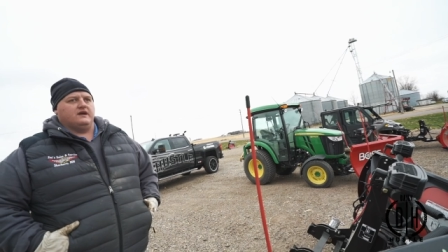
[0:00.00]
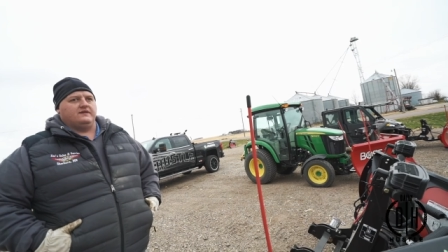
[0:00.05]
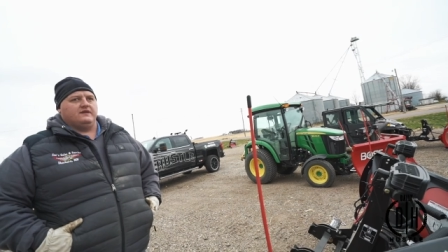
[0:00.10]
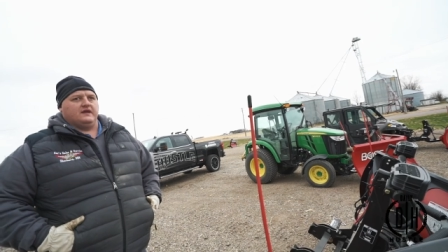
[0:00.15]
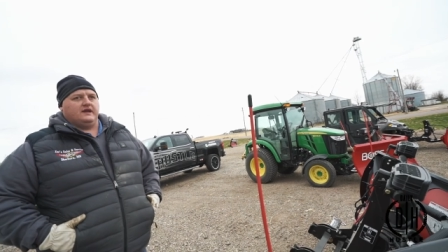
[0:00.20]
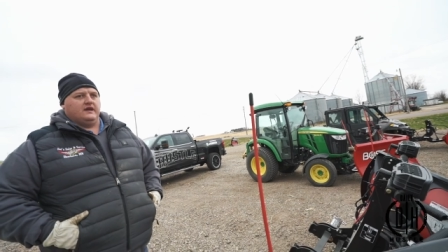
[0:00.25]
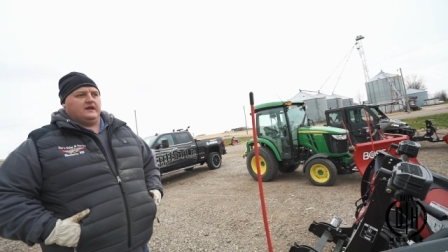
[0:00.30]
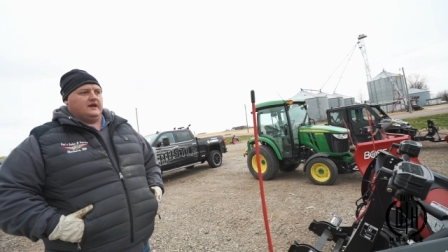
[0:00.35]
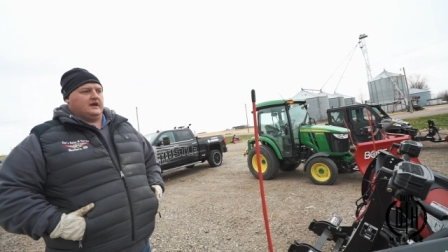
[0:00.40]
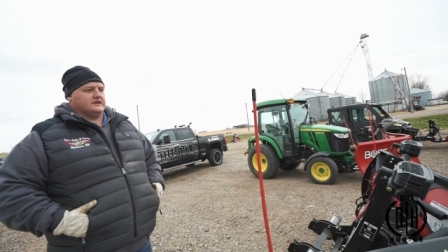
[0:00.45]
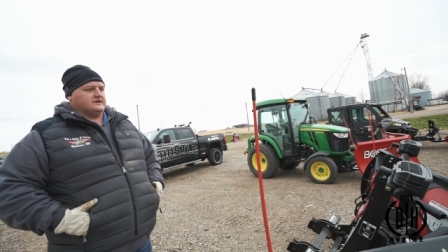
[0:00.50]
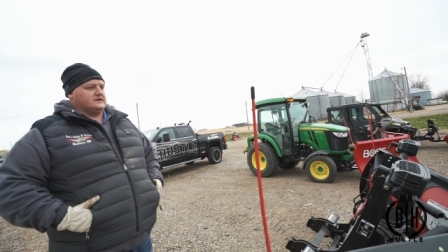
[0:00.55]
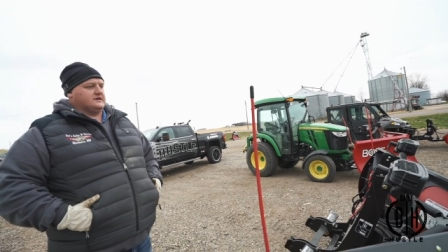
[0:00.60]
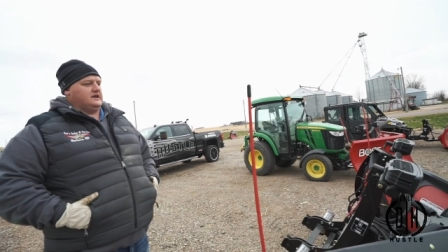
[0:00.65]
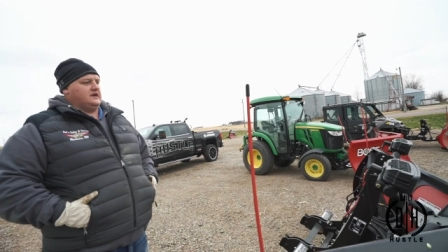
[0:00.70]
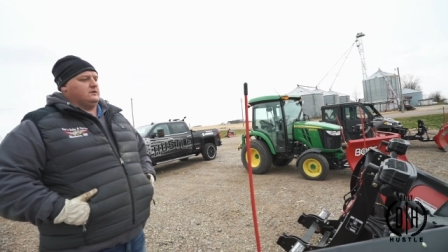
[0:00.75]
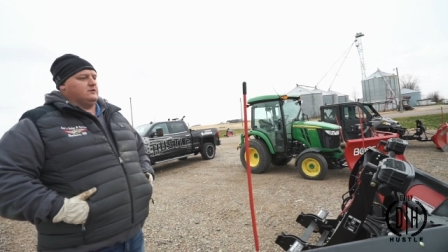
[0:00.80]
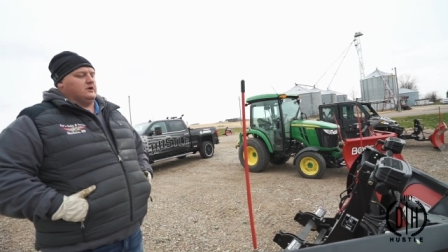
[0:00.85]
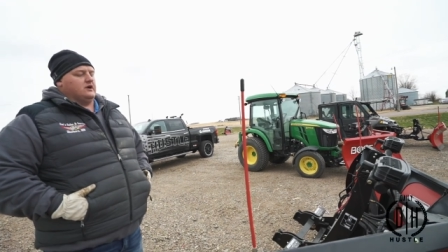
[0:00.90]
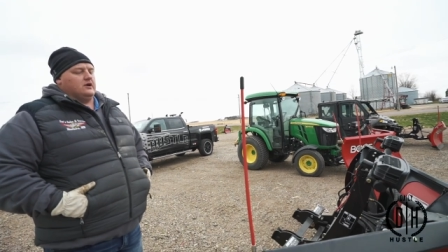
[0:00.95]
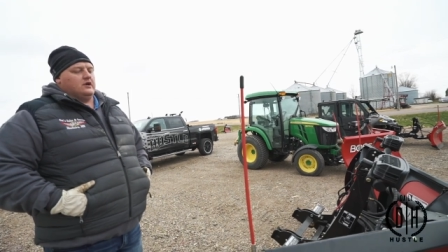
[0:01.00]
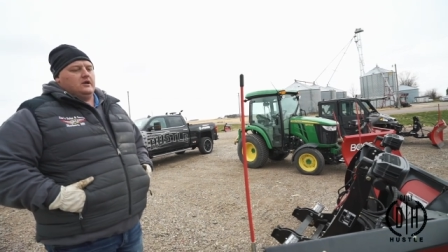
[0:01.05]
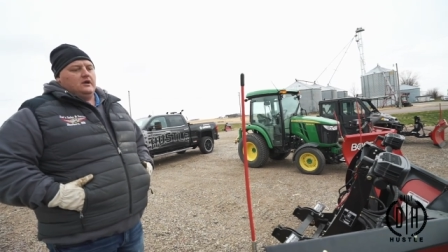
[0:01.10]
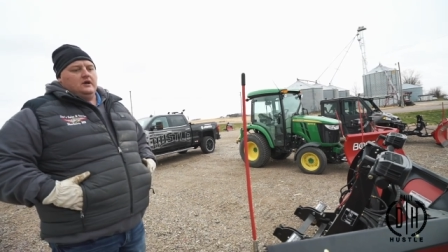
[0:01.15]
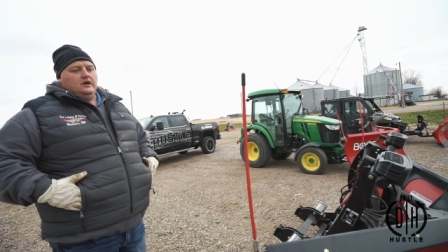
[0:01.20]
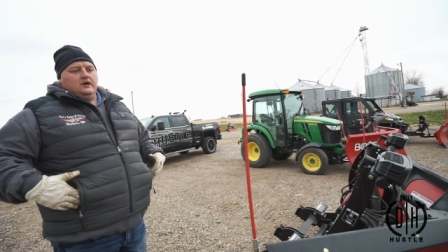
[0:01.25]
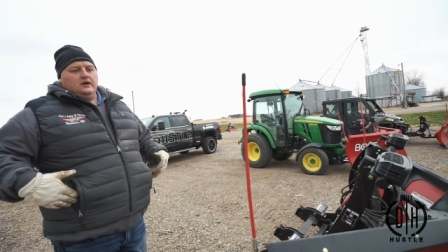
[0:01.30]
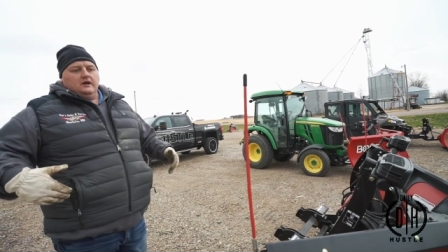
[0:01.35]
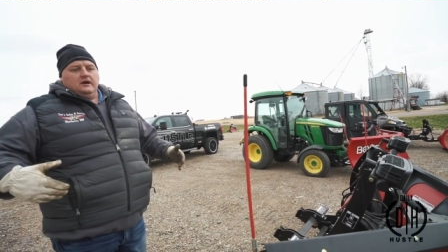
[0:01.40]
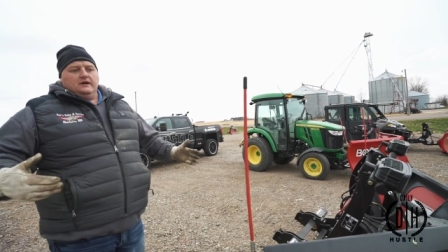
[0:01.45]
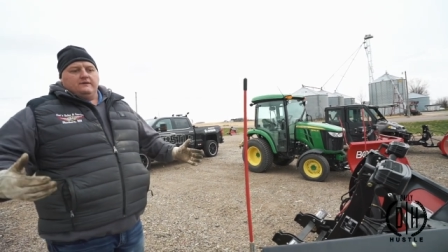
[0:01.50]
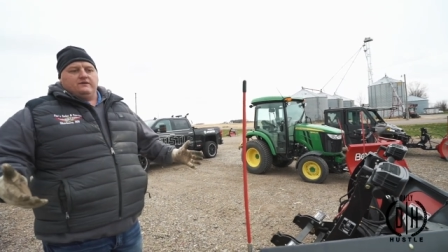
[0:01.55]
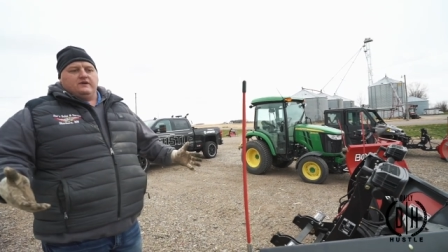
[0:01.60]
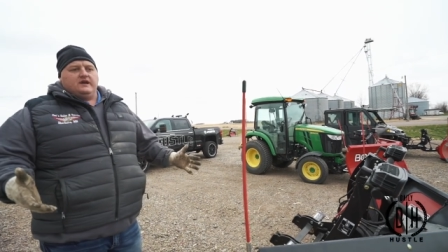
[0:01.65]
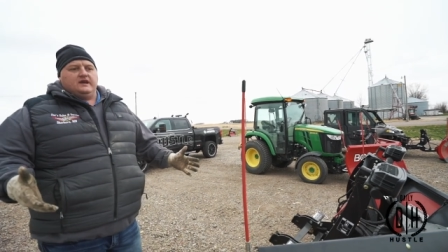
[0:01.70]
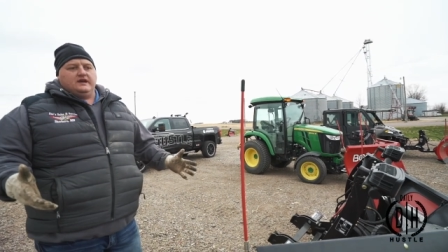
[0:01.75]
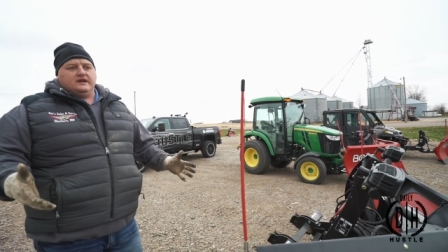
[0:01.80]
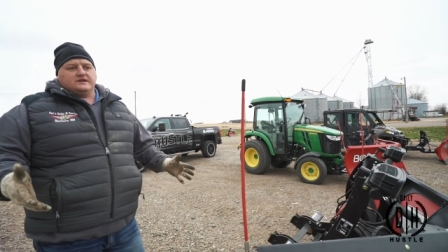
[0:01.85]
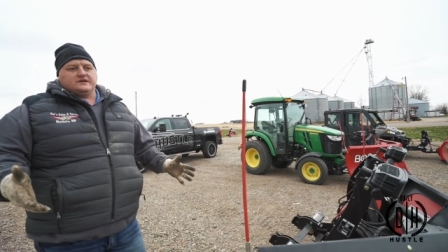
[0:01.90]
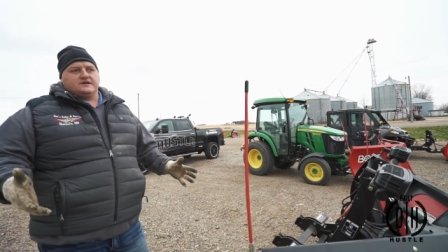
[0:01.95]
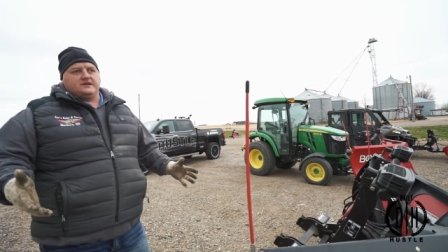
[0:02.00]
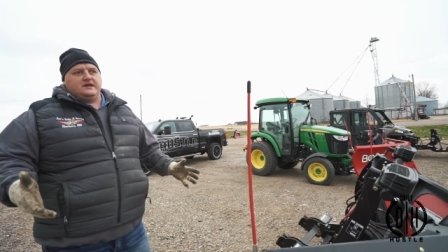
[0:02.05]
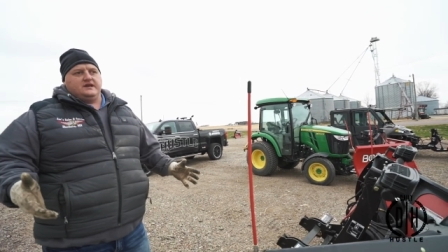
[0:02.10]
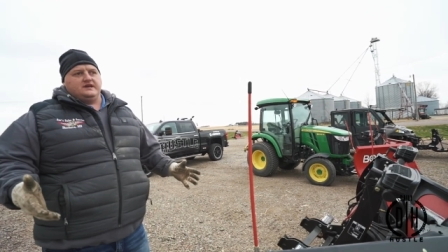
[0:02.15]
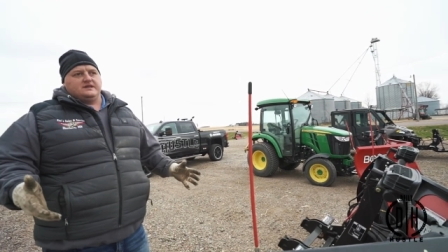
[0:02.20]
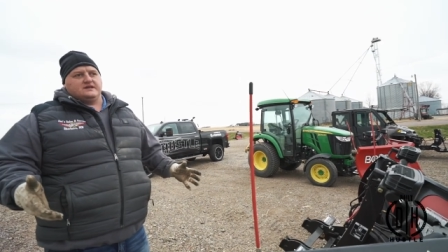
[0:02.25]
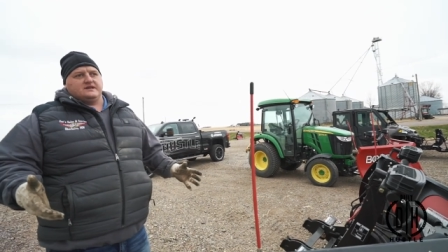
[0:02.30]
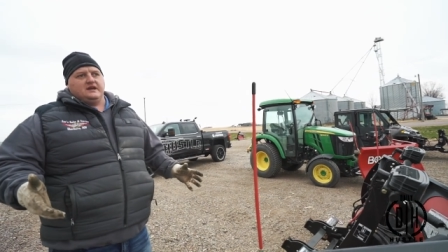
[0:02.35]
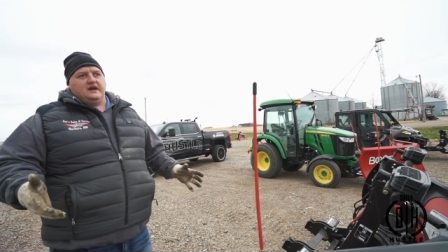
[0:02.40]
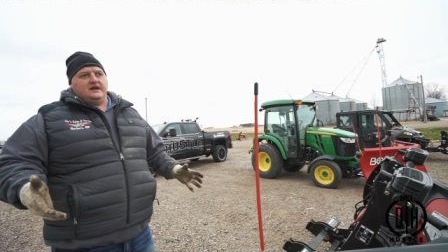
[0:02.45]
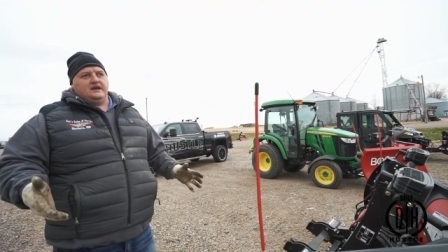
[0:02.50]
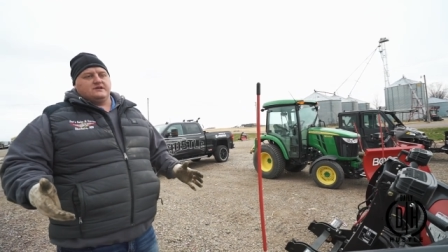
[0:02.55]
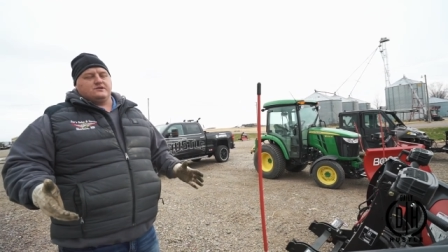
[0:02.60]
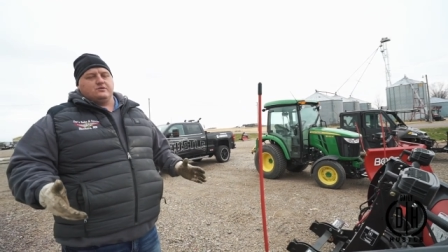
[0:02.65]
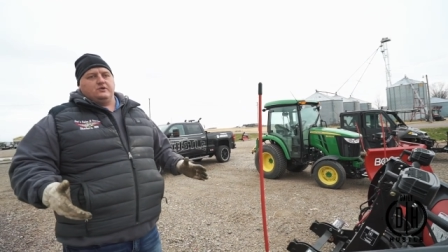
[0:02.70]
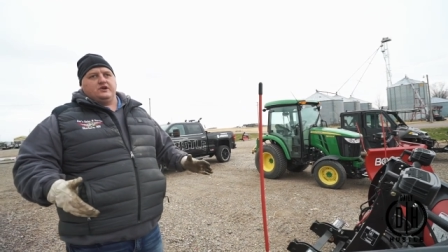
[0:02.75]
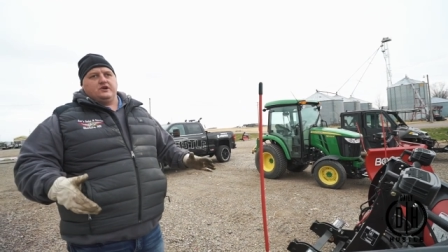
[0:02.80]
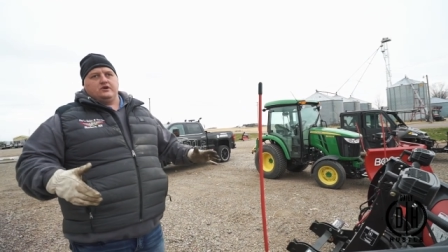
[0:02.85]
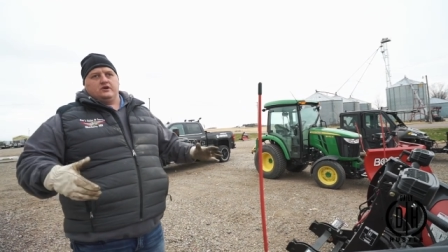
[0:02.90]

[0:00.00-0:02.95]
than the ext will the ext is nice when